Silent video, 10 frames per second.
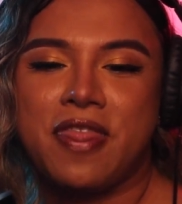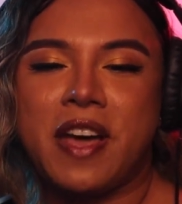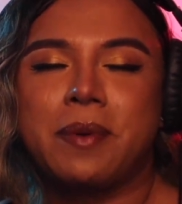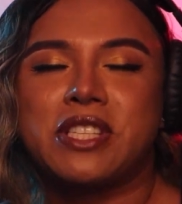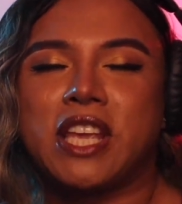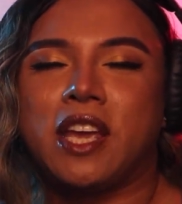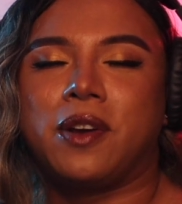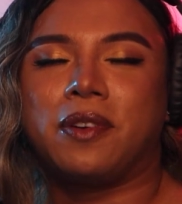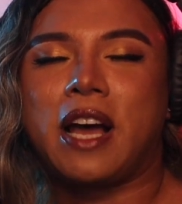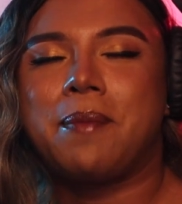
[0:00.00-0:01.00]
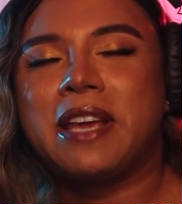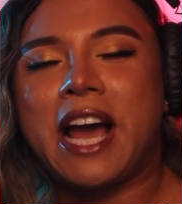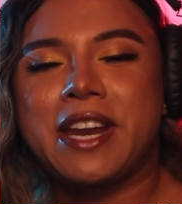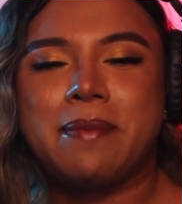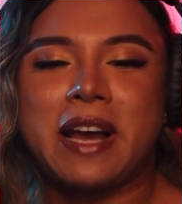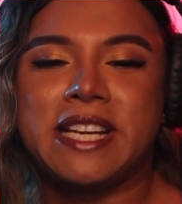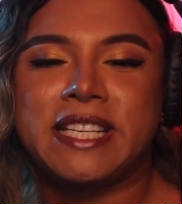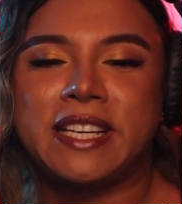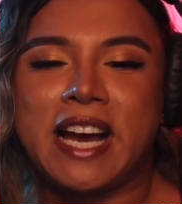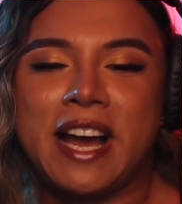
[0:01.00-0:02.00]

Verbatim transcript: That was cute. I mean, I didn't mind it.